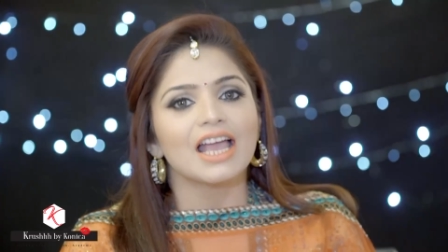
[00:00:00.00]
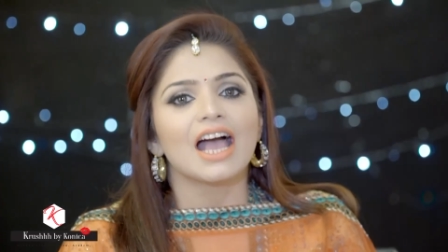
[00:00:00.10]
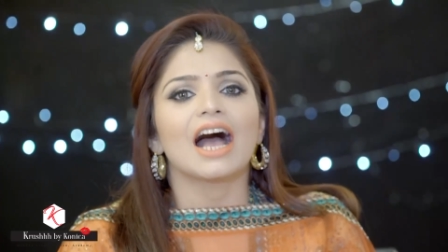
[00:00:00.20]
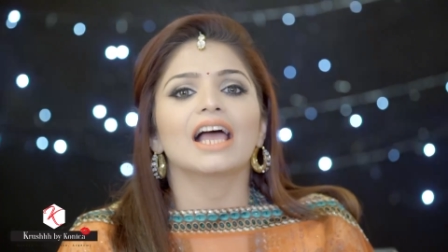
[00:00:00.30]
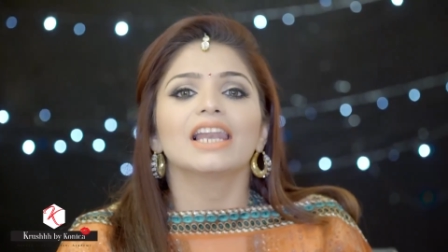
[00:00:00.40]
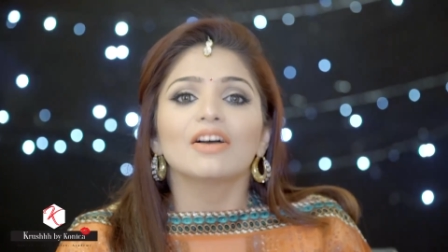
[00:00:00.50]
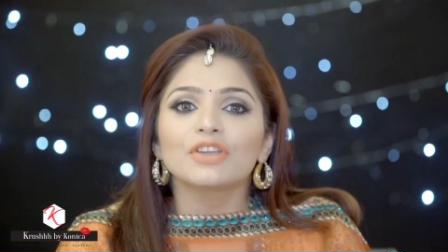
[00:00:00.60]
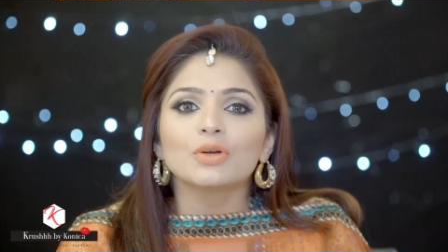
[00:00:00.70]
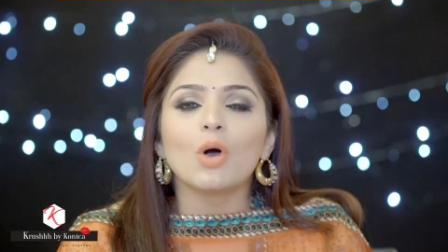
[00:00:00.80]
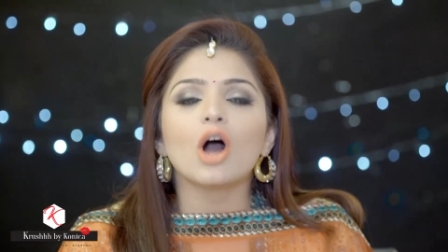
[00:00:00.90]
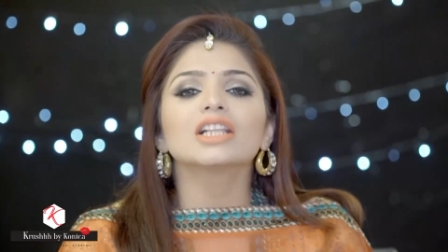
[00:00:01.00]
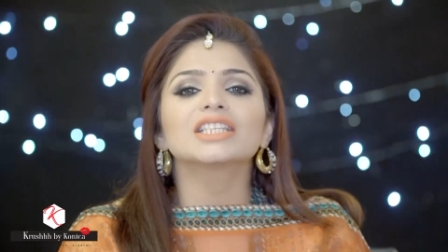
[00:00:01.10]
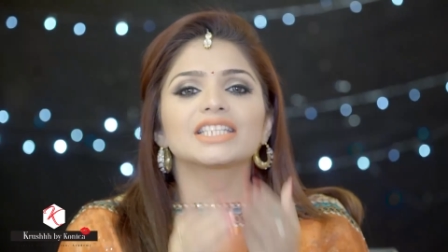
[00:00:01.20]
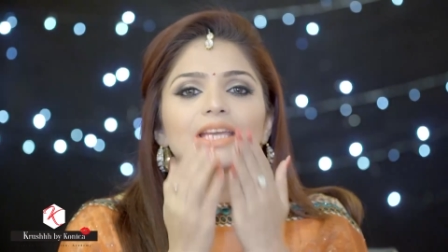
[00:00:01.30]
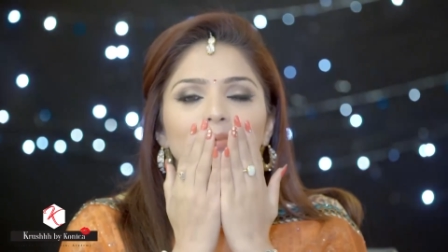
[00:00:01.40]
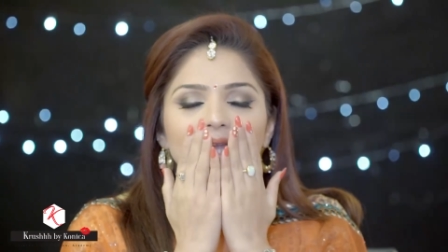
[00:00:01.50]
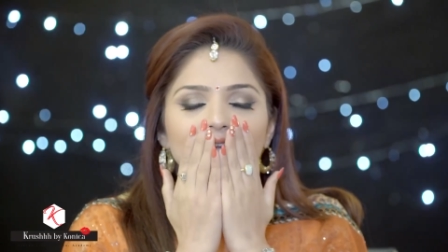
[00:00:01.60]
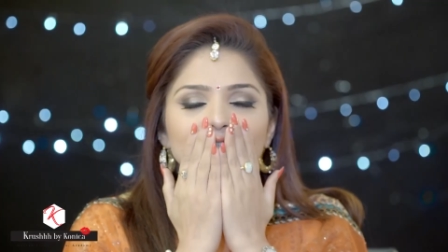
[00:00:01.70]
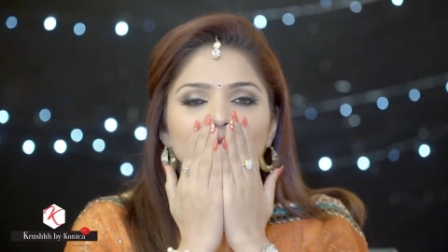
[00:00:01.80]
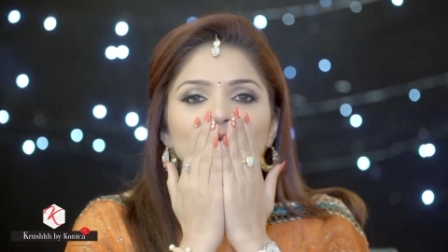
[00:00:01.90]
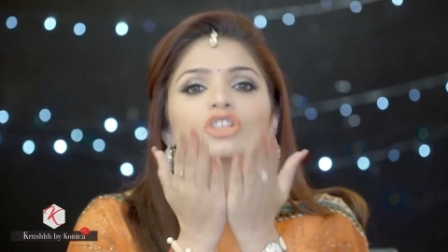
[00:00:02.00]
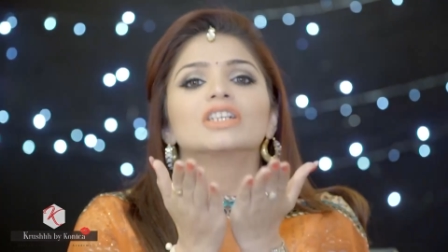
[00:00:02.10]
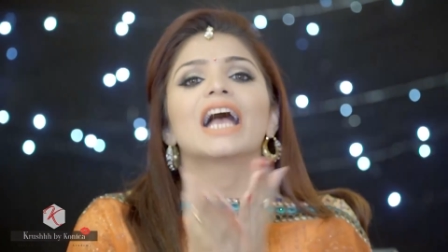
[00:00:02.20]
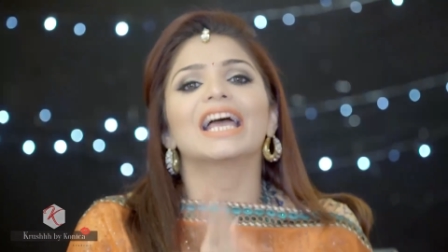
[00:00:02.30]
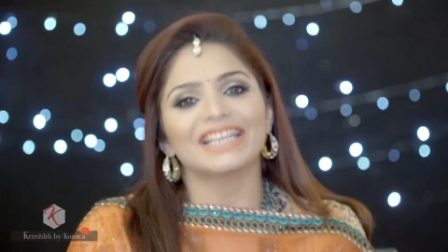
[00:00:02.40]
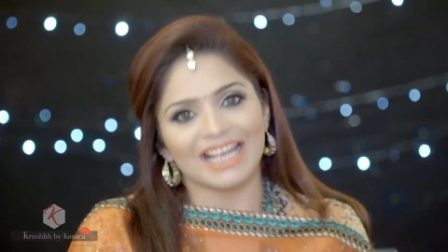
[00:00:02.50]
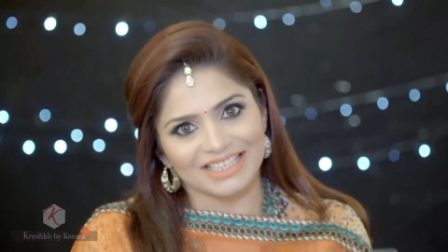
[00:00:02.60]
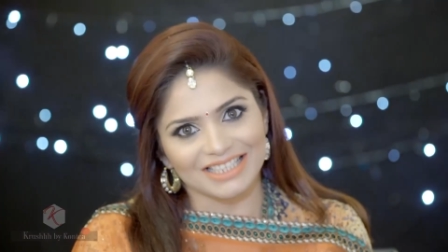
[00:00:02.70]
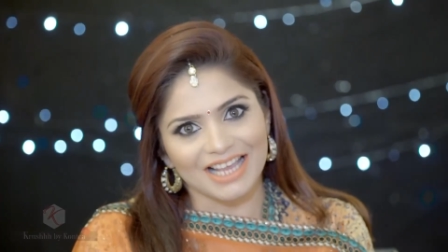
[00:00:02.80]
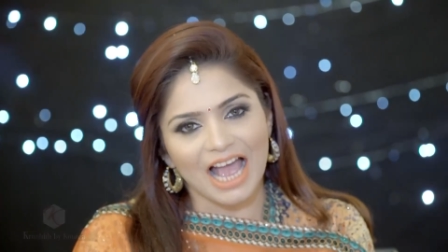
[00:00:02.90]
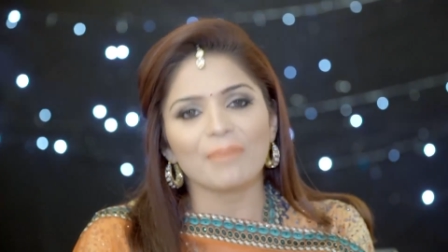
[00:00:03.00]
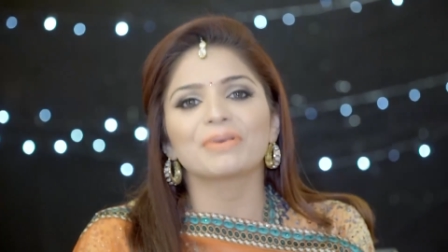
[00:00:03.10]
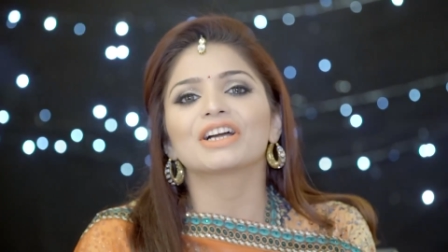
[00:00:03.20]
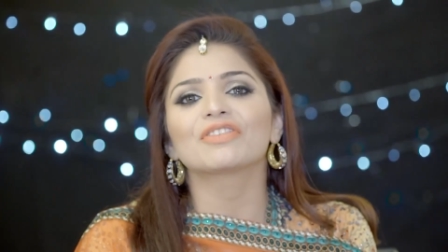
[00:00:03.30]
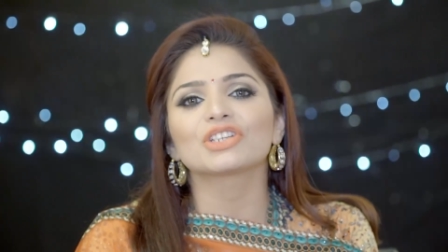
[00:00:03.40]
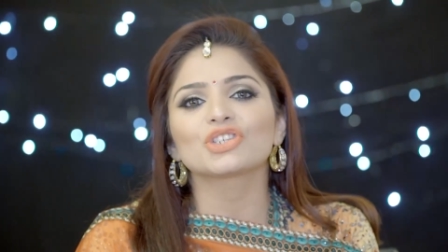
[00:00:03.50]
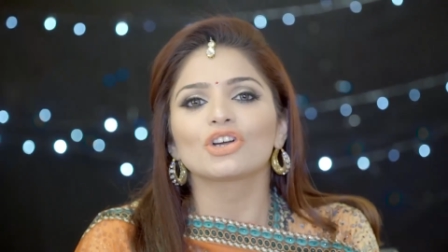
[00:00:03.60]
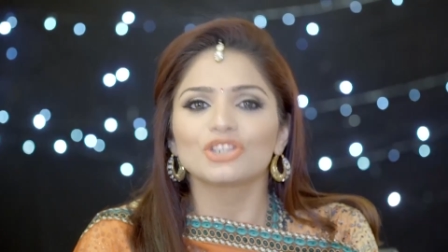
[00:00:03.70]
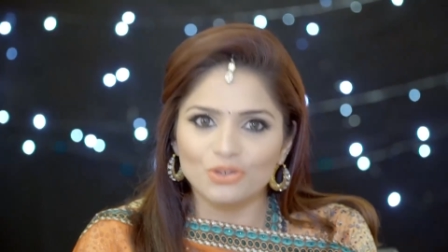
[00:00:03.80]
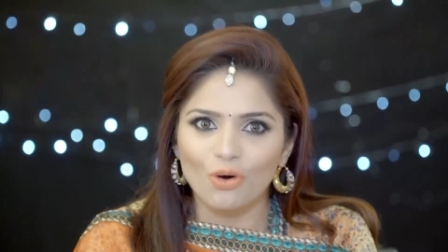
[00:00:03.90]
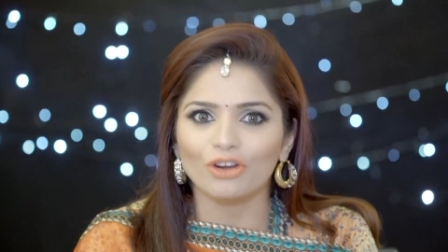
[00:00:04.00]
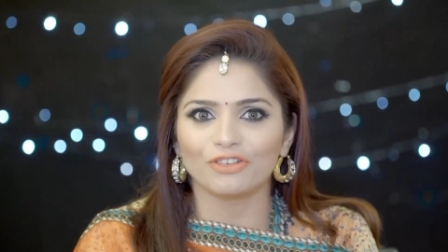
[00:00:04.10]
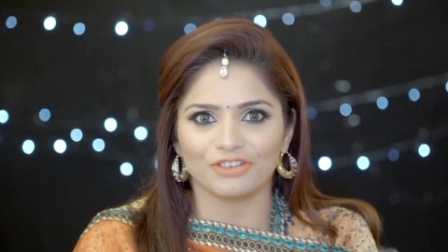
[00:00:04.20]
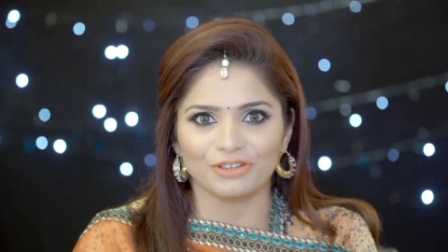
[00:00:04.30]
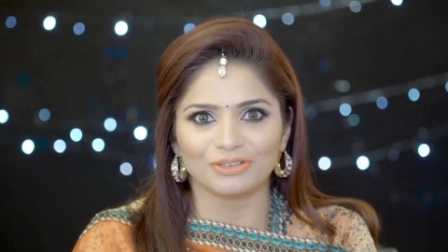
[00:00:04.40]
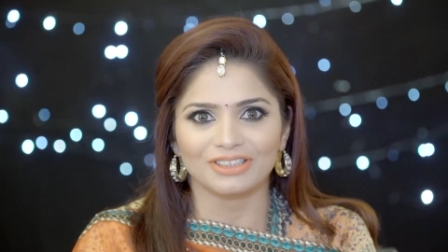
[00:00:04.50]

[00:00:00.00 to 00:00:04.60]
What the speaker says: I love you all. Stay blessed. And yes, happy Karva Chauth to all of you.